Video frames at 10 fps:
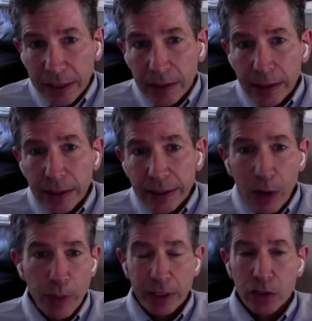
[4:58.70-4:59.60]
thing
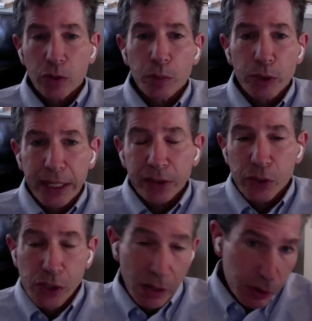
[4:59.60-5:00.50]
that we can do to protect
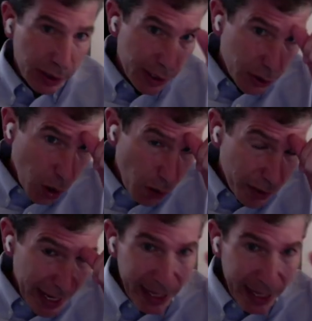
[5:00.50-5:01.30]
ourselves against COVID,